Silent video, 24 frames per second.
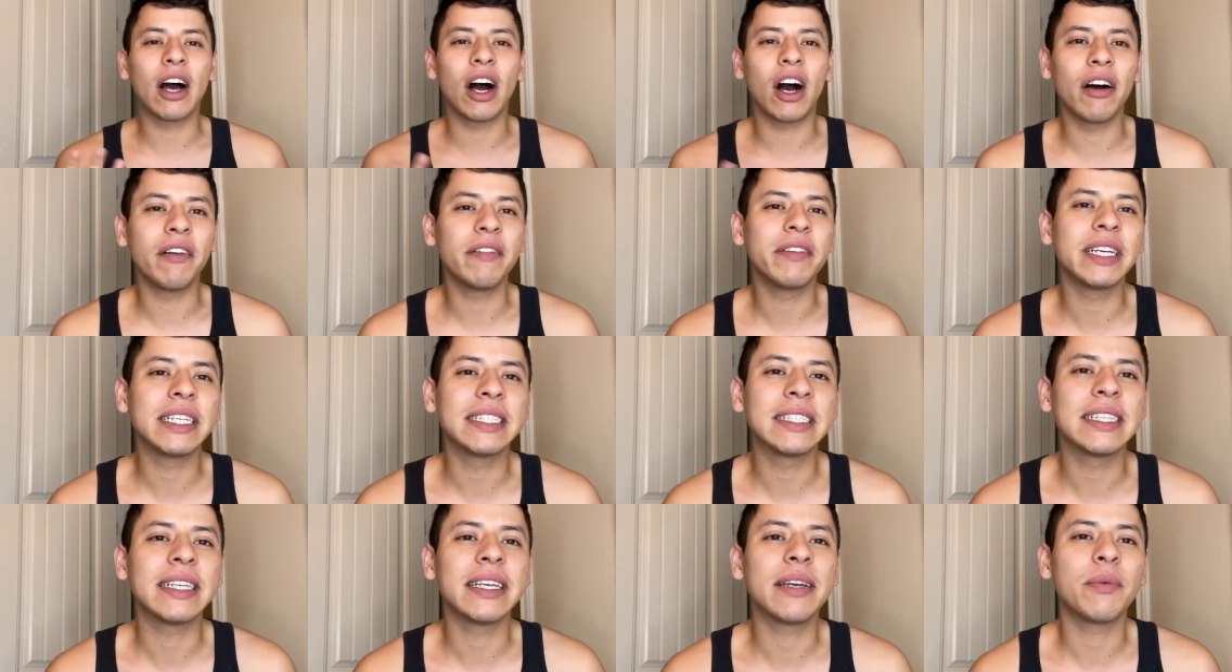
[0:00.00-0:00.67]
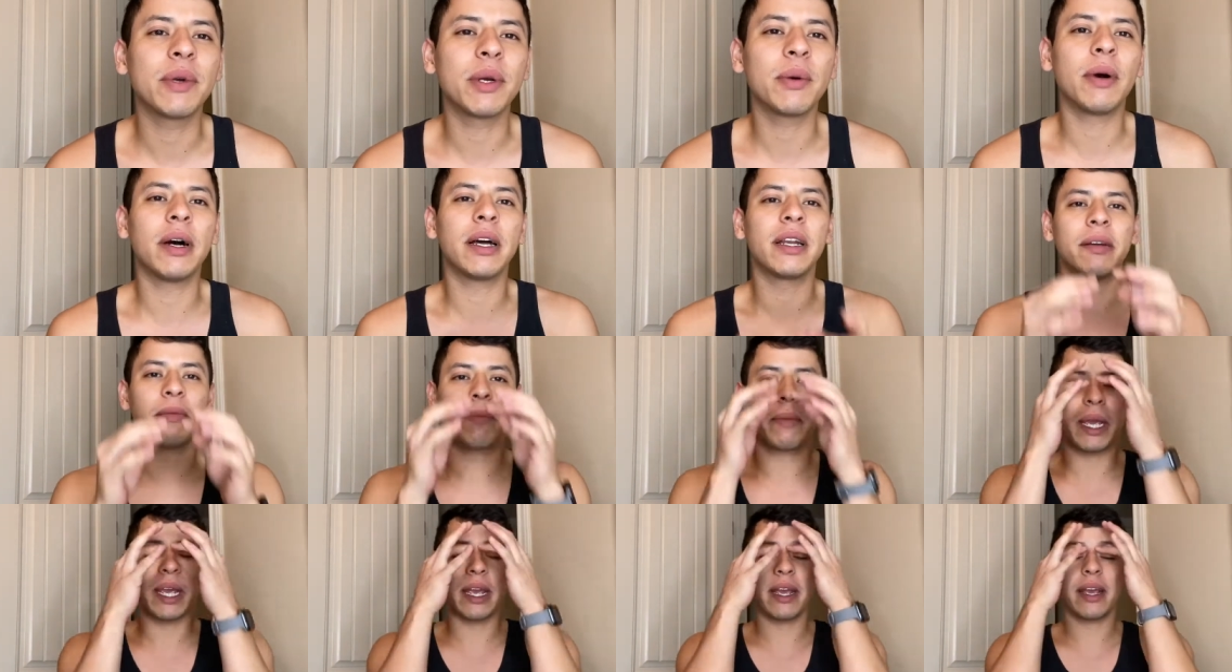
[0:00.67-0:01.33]
Obviously, we want to
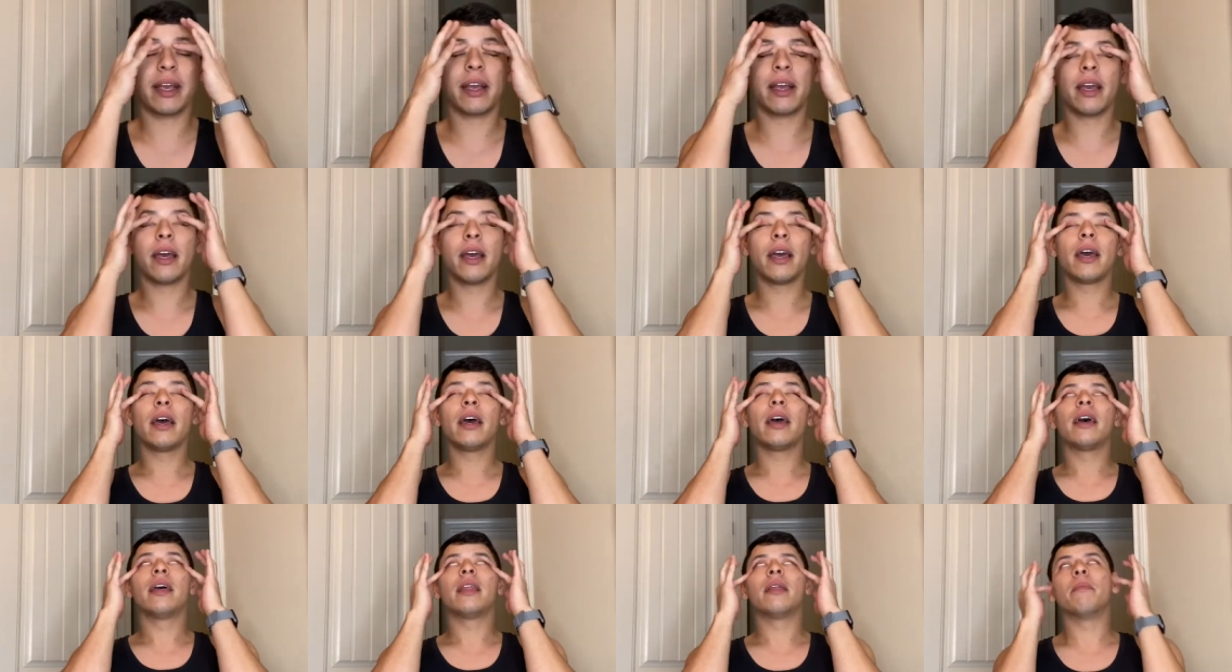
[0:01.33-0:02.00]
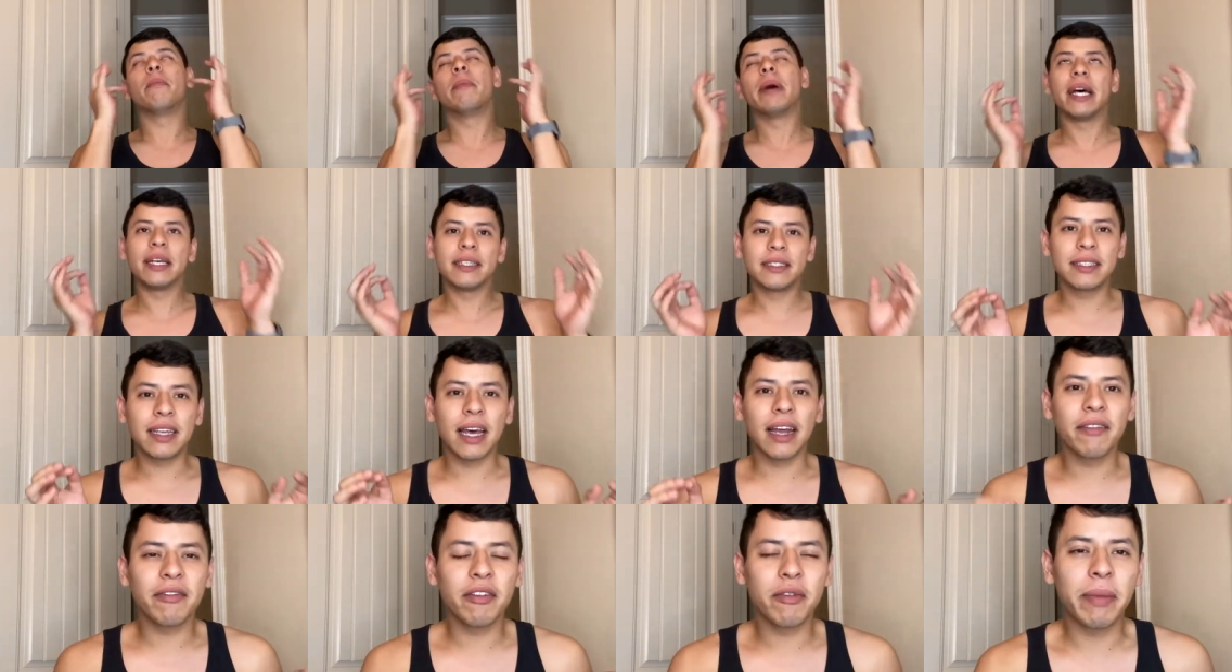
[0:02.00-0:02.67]
make the best
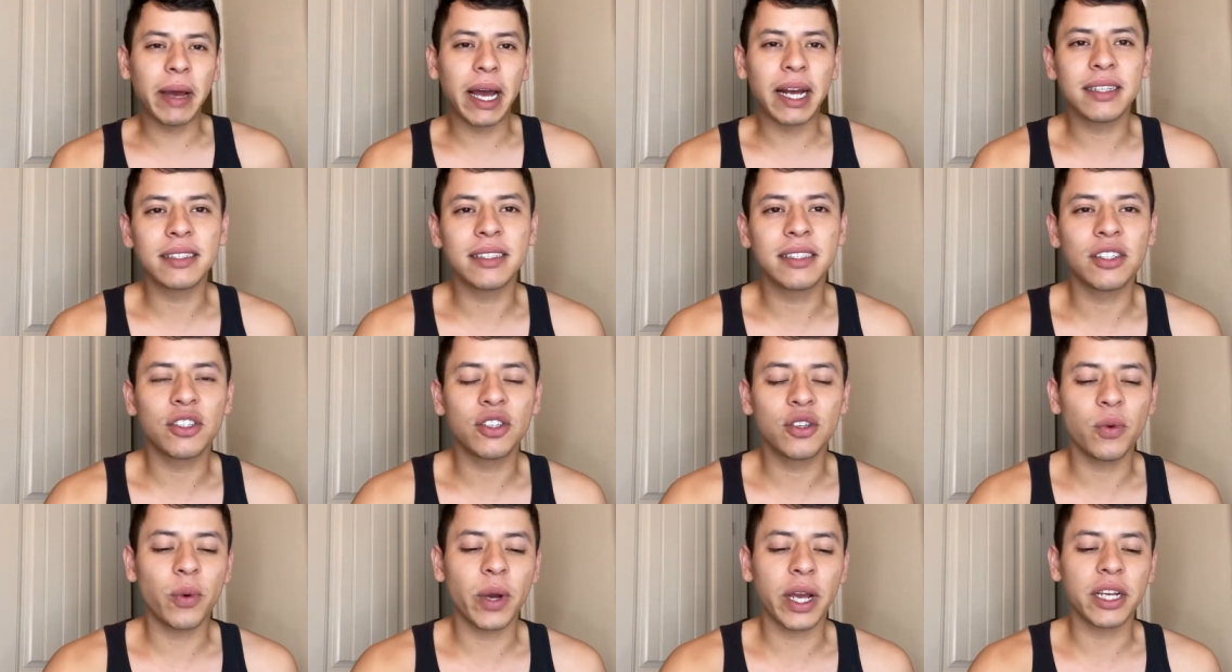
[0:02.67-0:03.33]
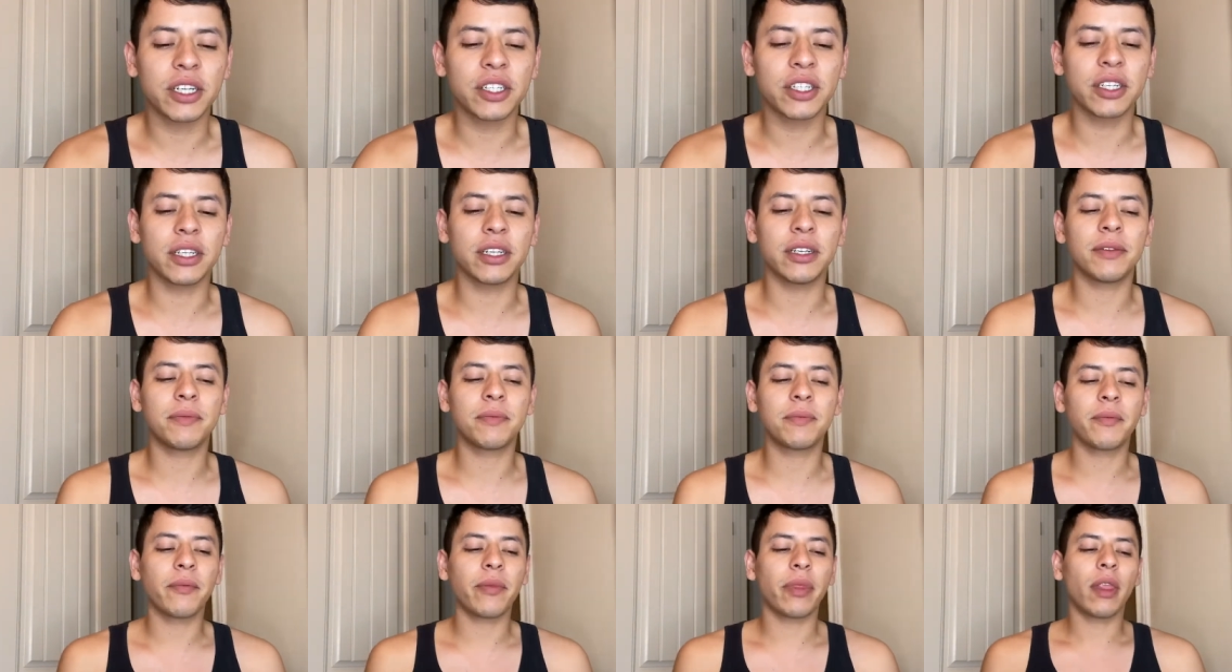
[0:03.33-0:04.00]
out of a bad
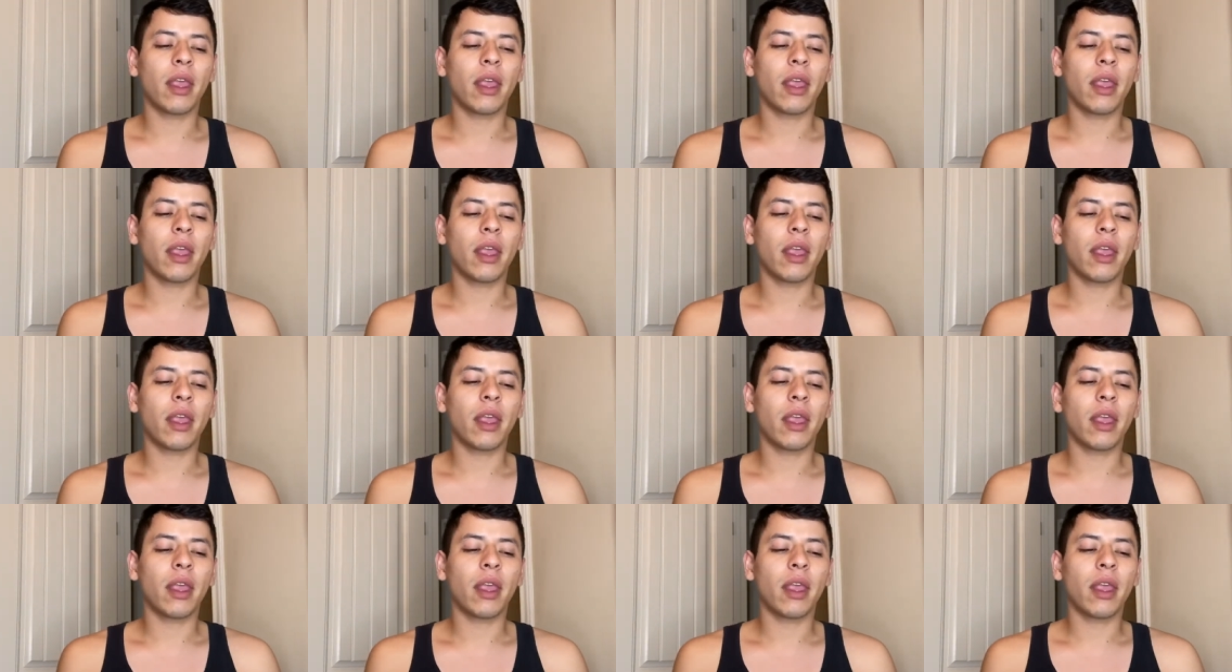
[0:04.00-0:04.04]
situation,